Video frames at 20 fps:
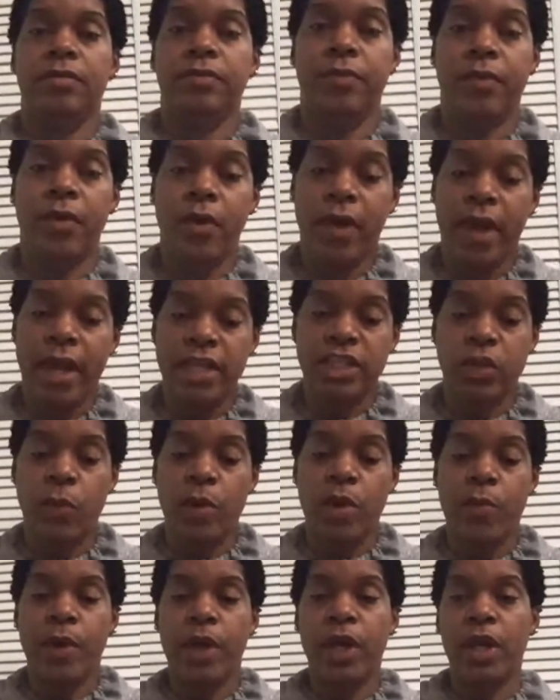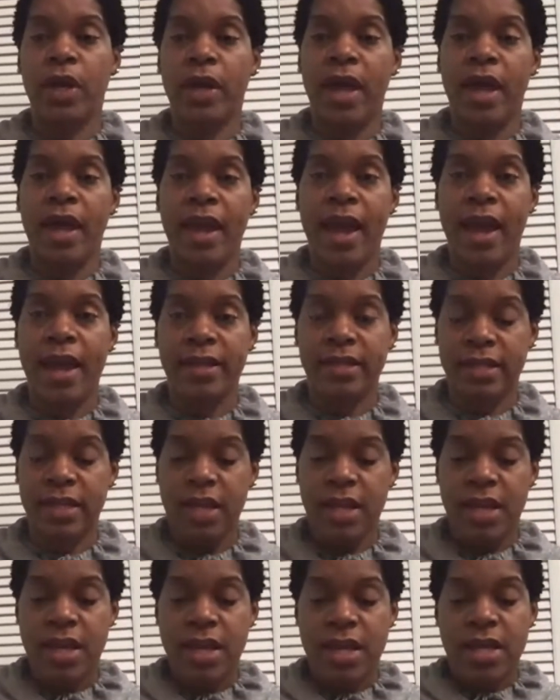Okay, so we were looking at
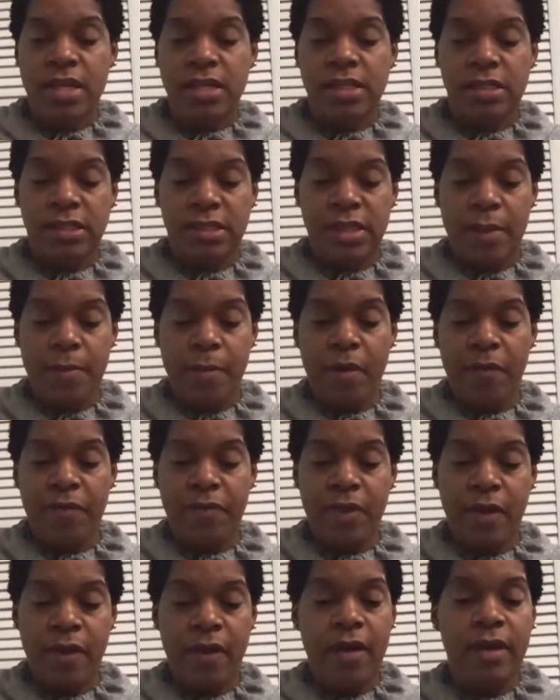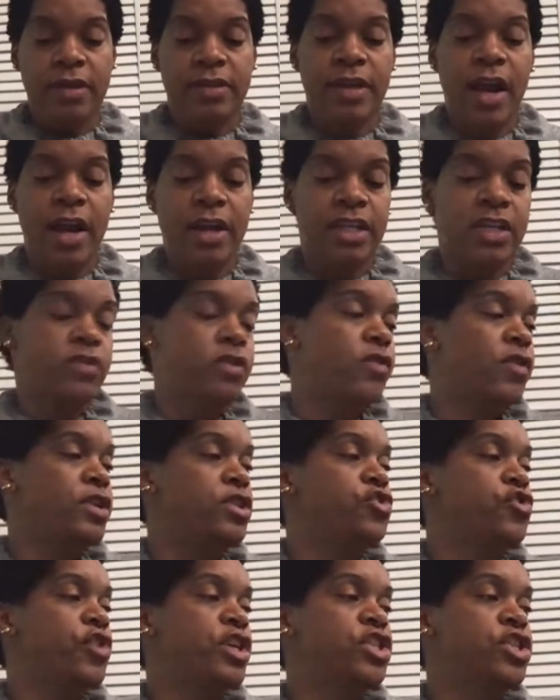some of the dietary
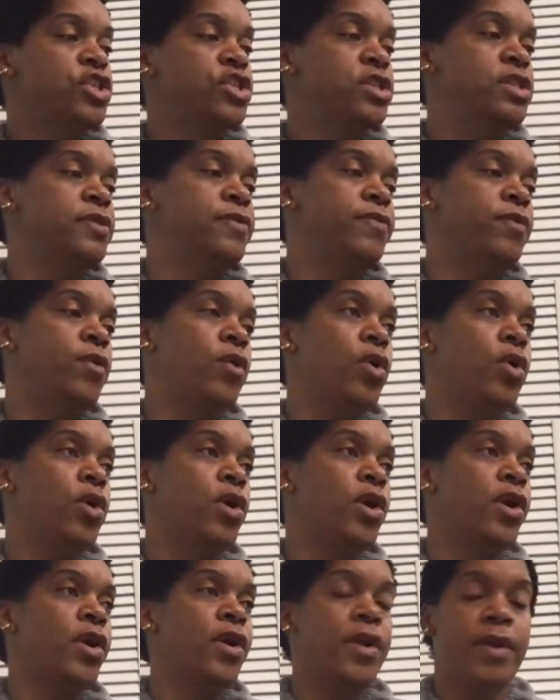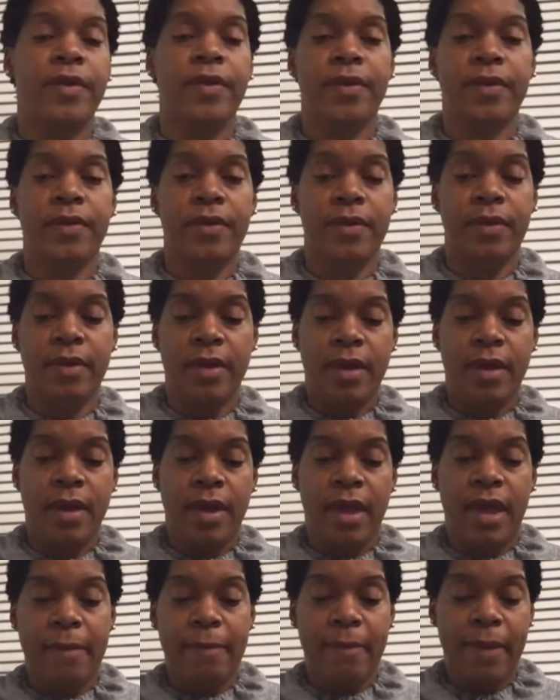restrictions for
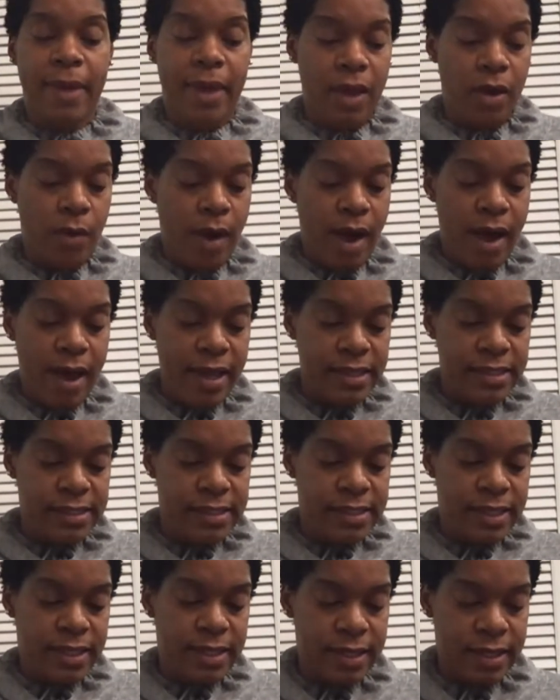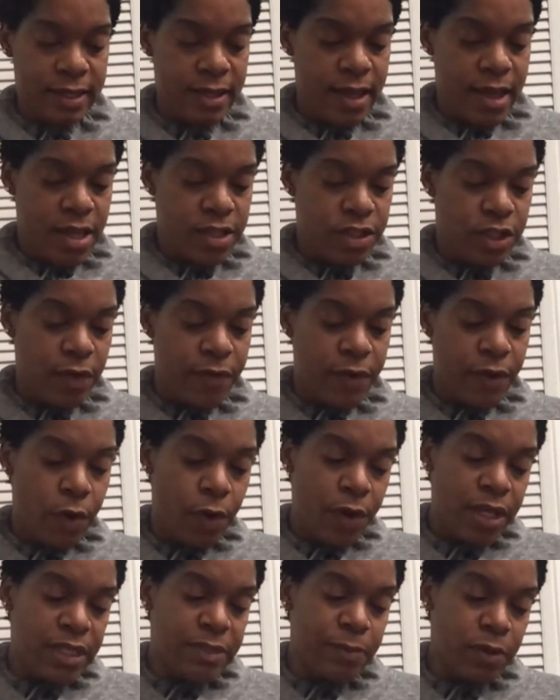MAOIs. So if you
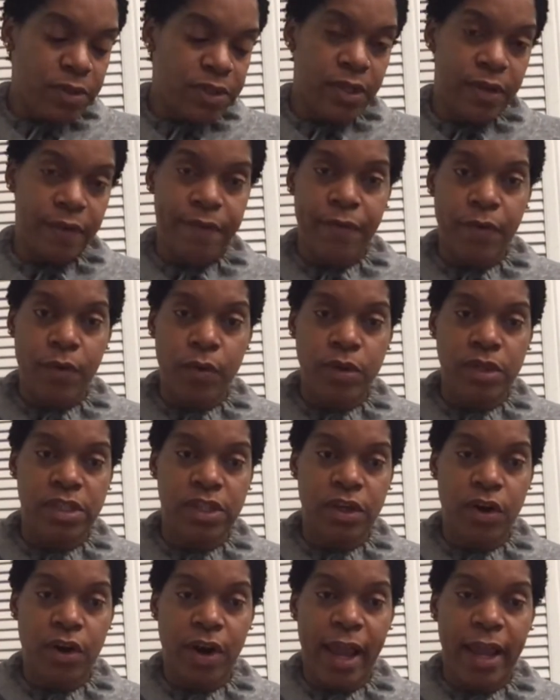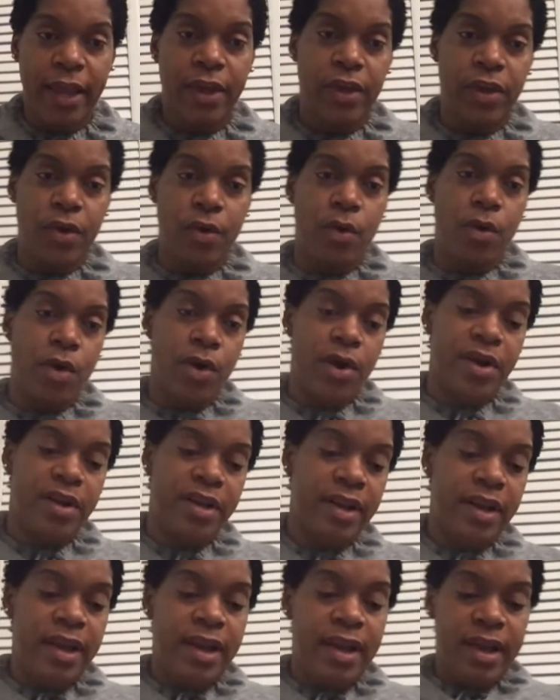notice, most of the foods are like
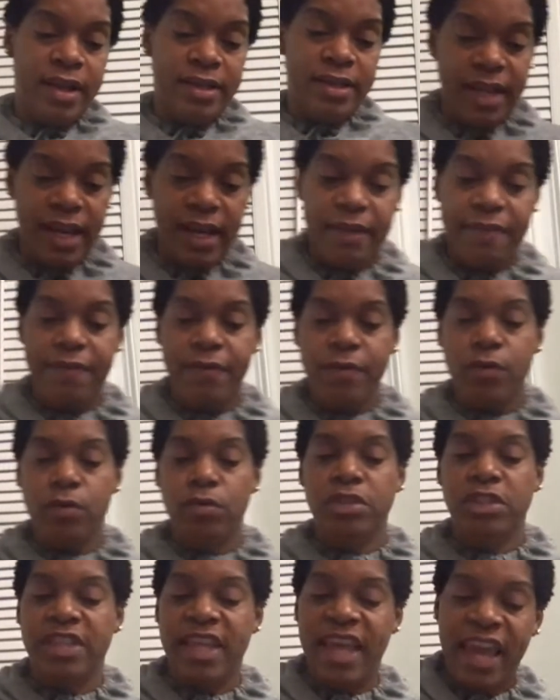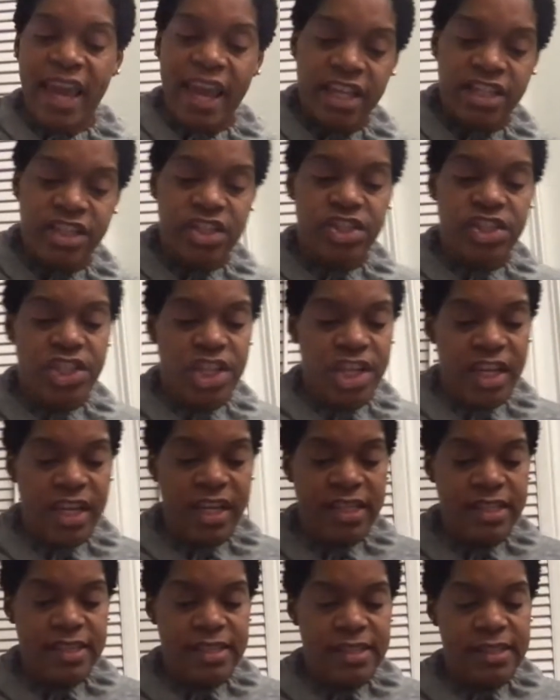cured deli foods, aged
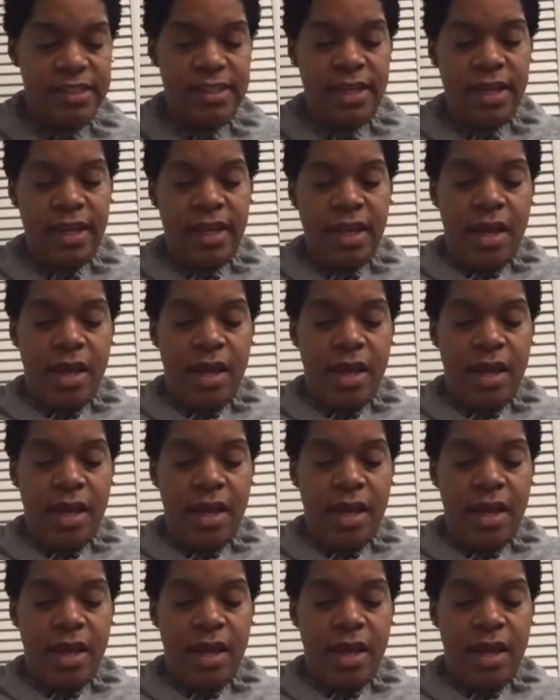cheese,